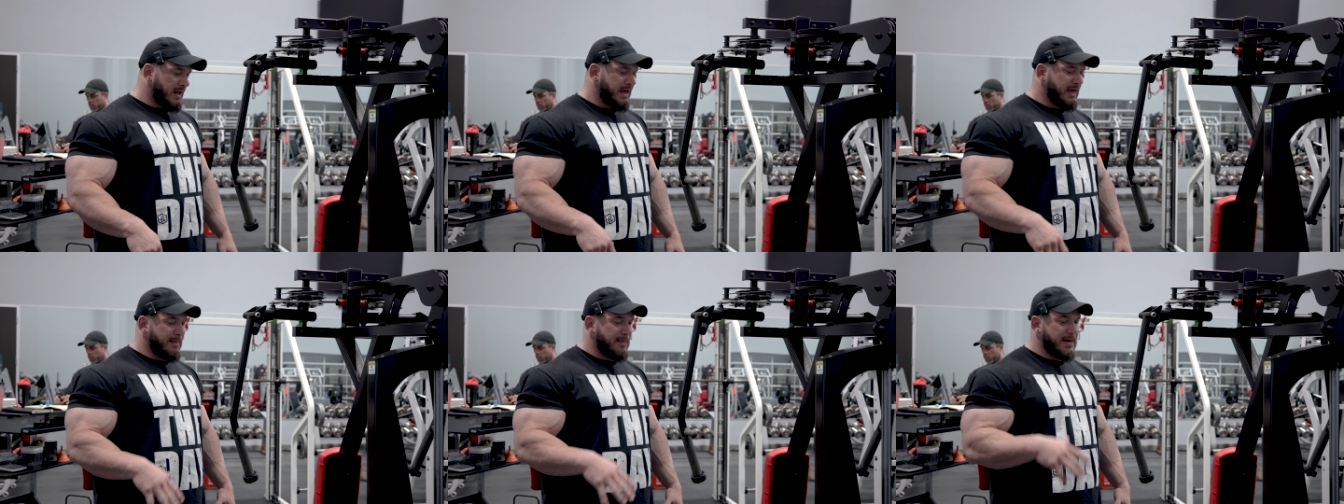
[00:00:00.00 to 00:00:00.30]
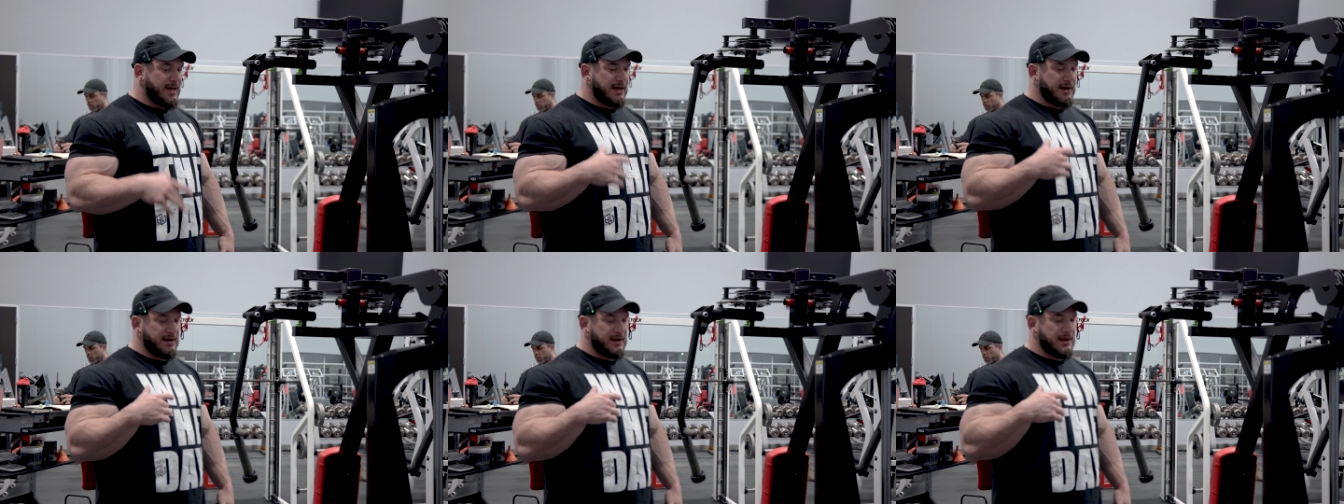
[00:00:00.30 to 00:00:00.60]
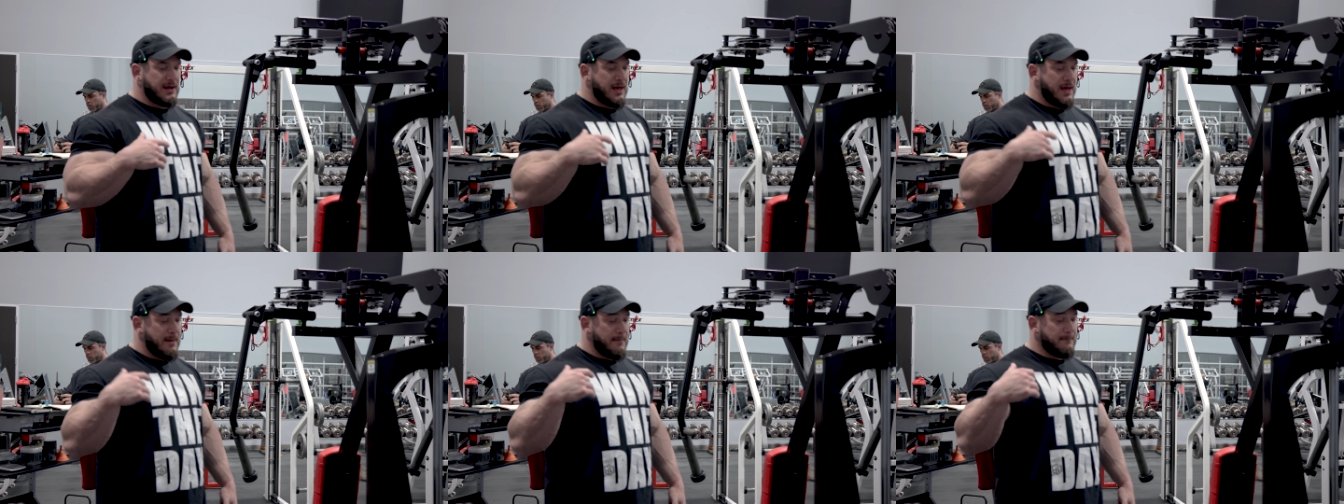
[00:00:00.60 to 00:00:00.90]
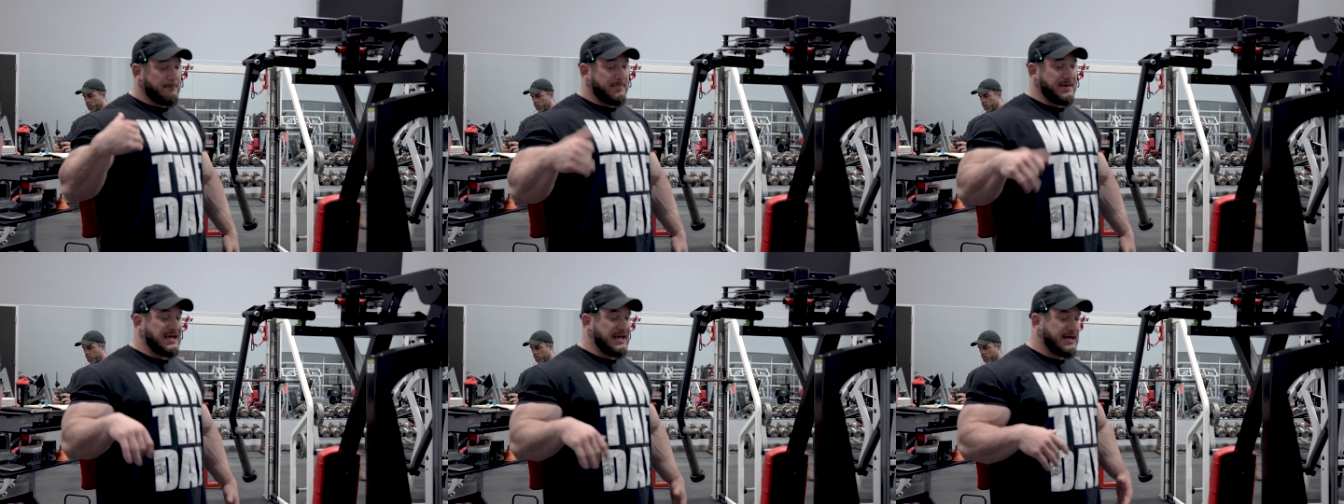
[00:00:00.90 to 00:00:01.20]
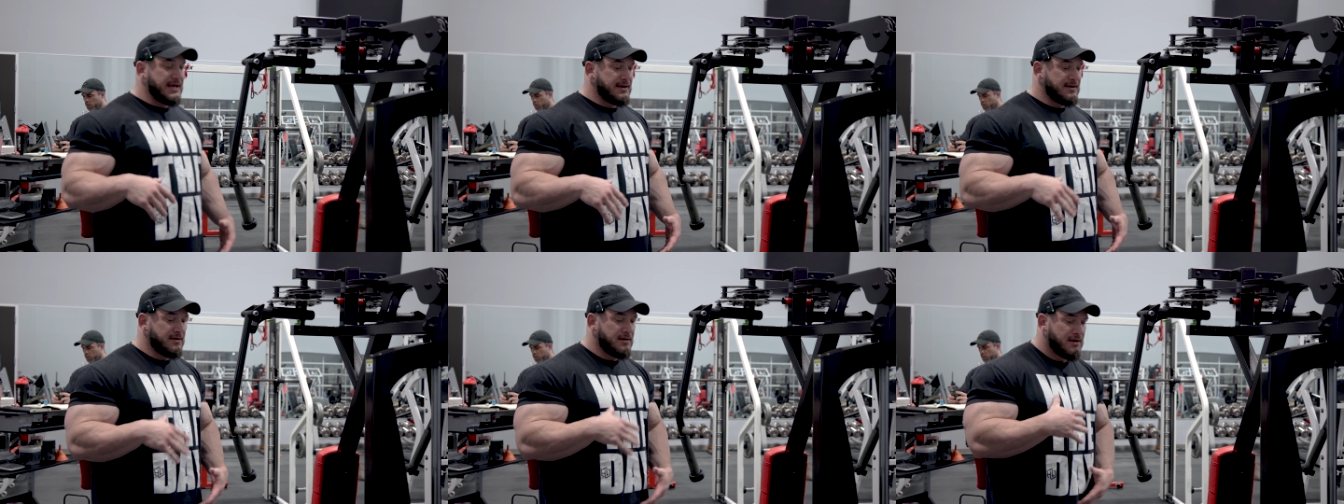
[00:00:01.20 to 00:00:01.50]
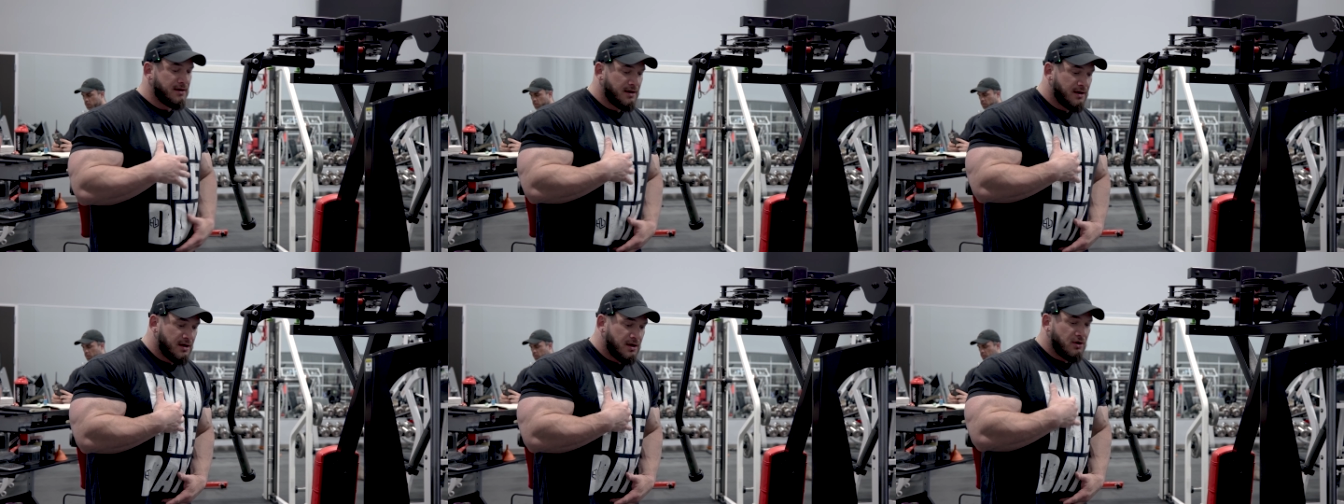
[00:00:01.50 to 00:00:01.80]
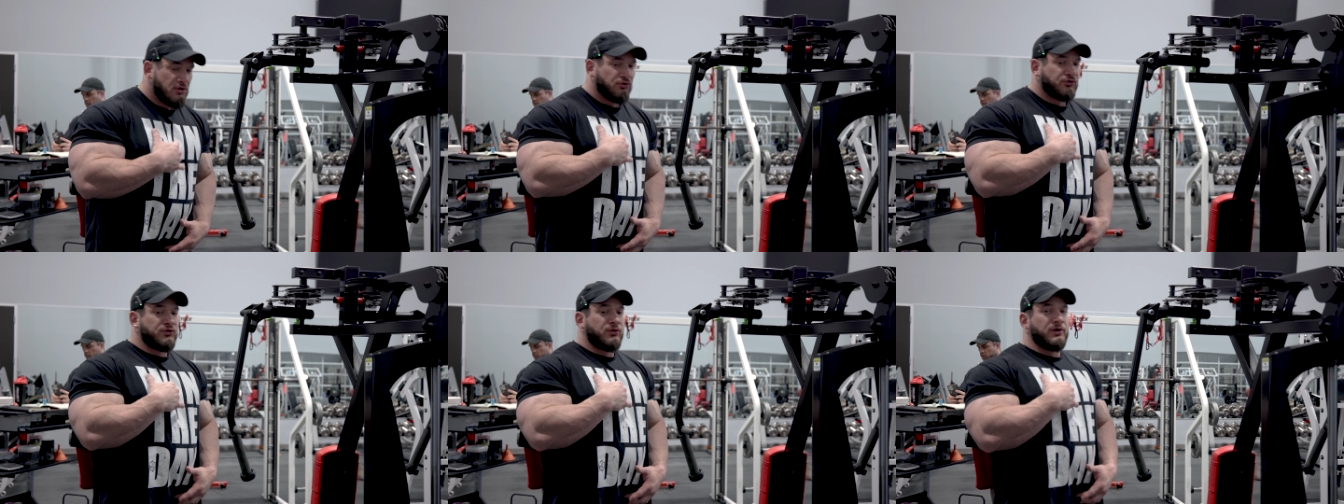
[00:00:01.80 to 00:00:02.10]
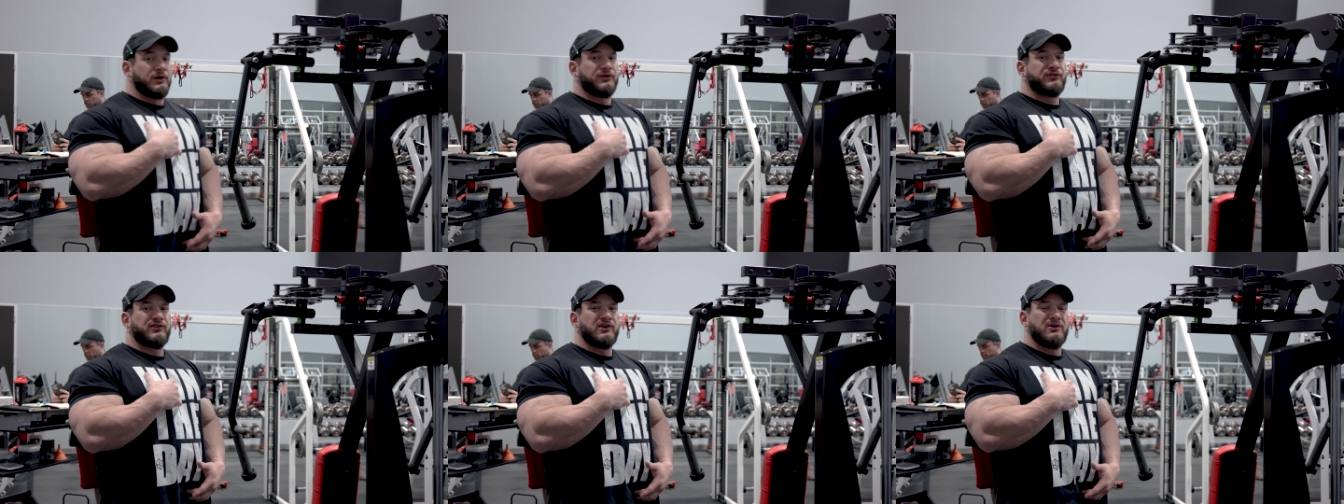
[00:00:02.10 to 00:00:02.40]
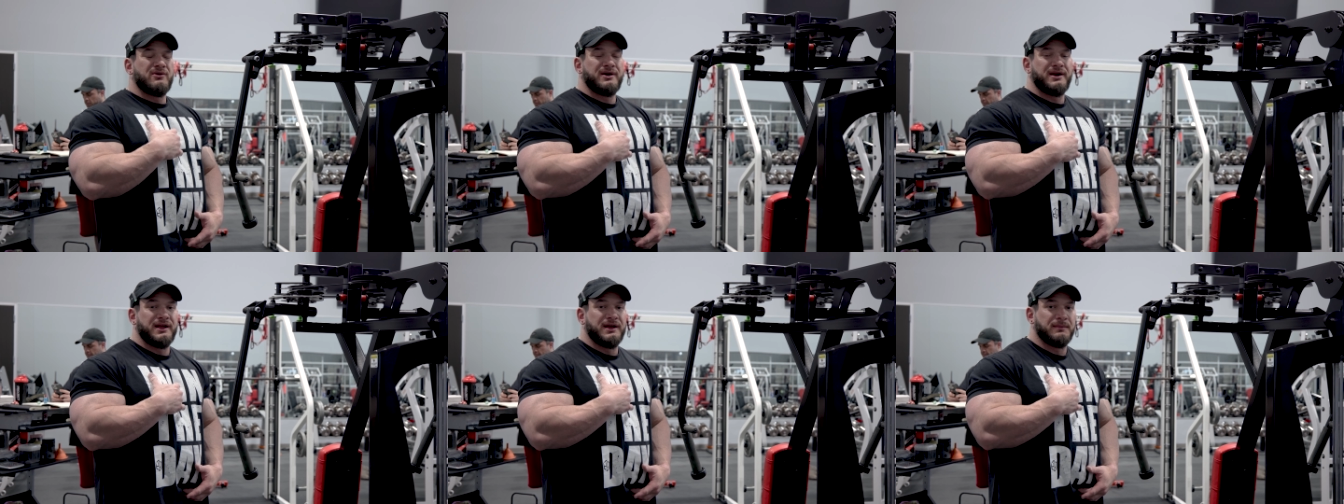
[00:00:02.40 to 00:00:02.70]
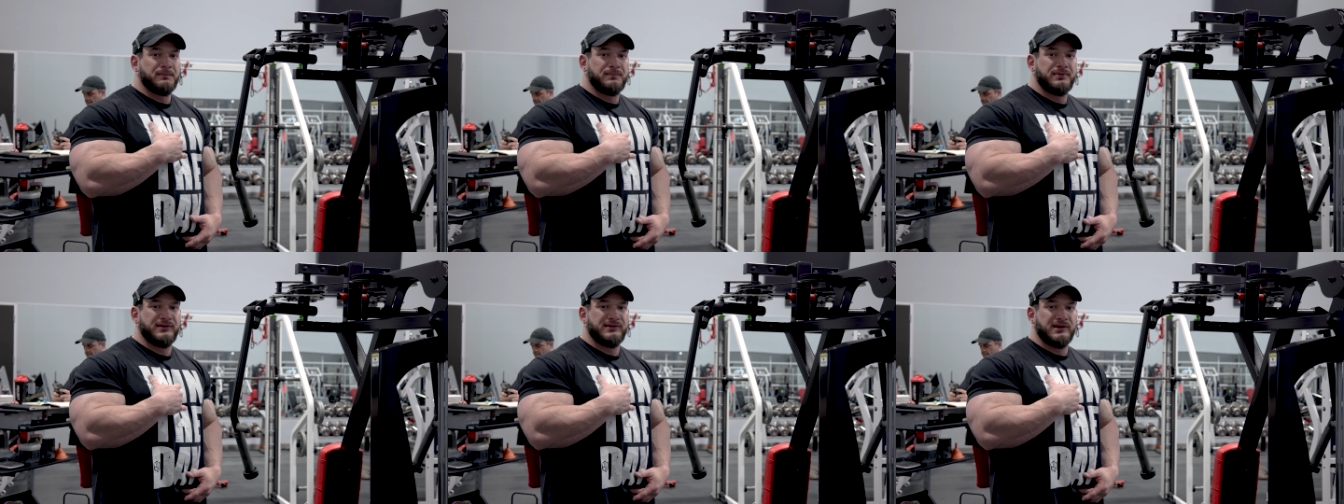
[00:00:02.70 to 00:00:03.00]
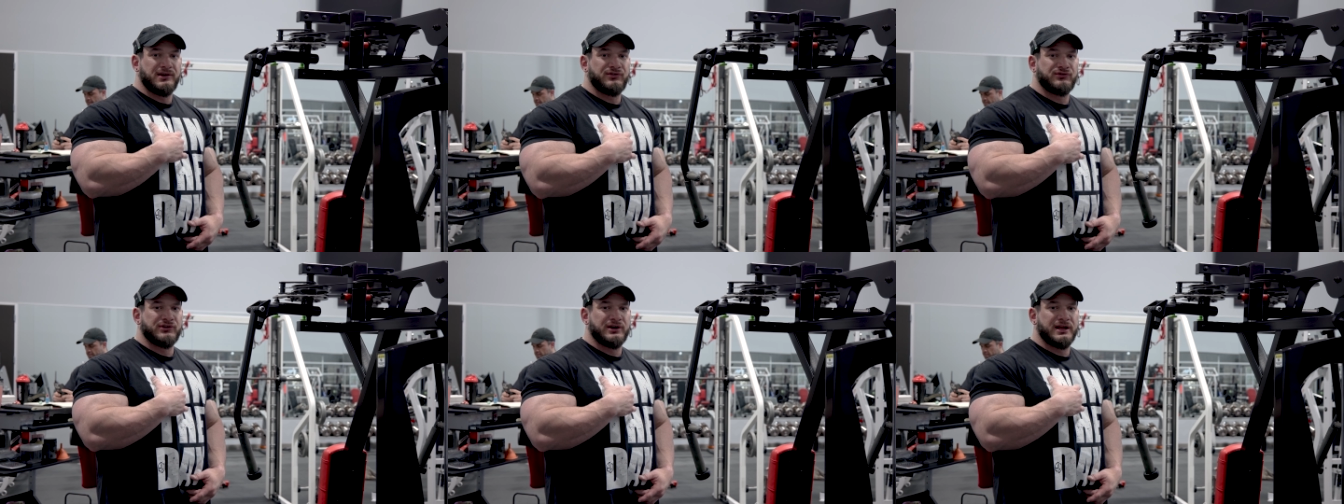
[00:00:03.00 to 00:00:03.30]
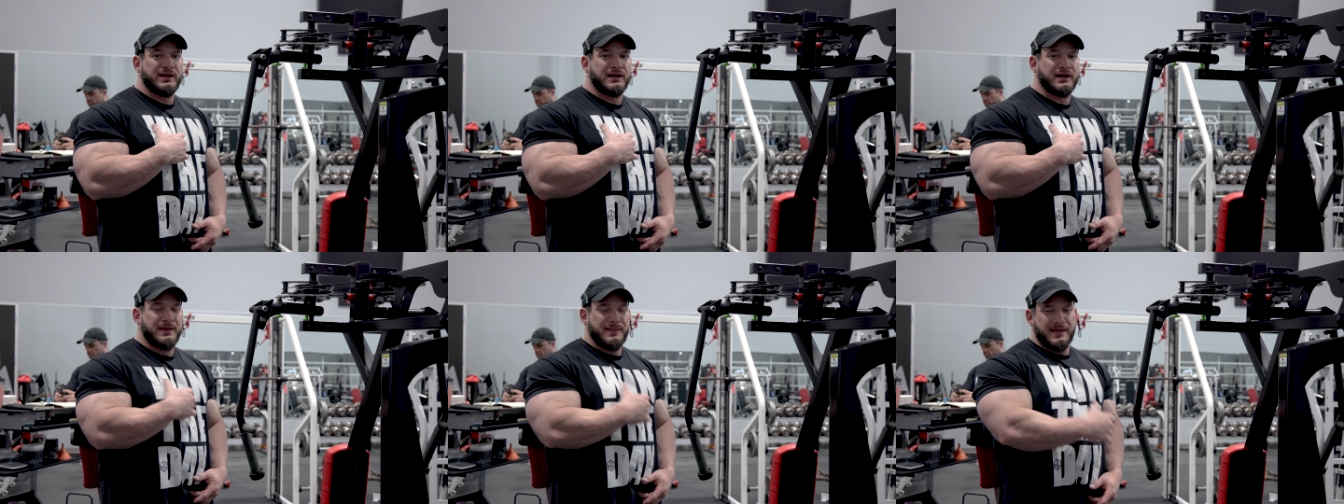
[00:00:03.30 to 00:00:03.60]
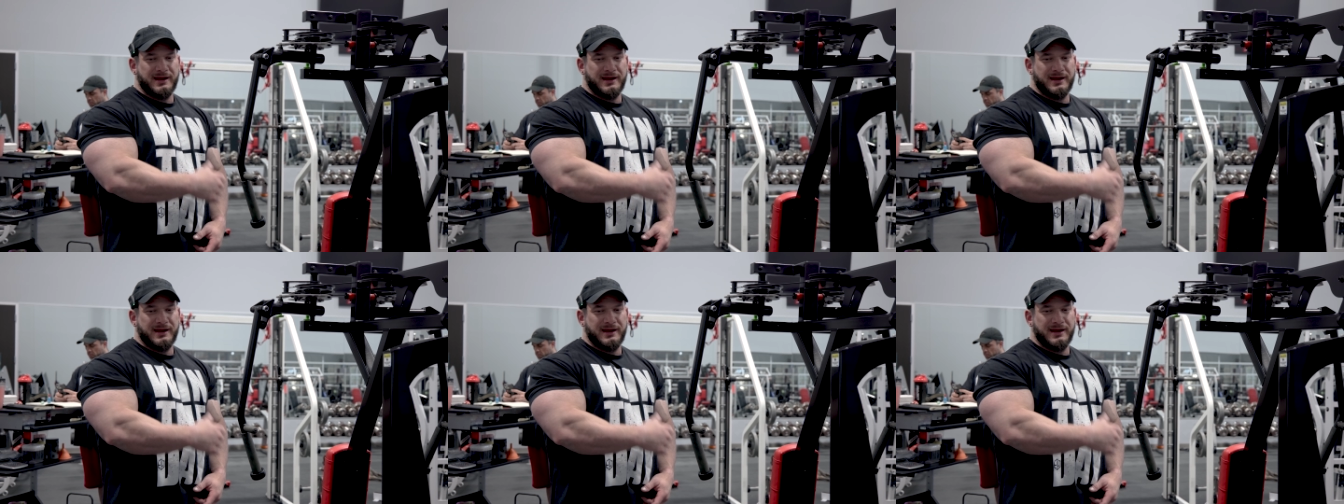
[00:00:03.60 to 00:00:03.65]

and then B, torso and hip positioning,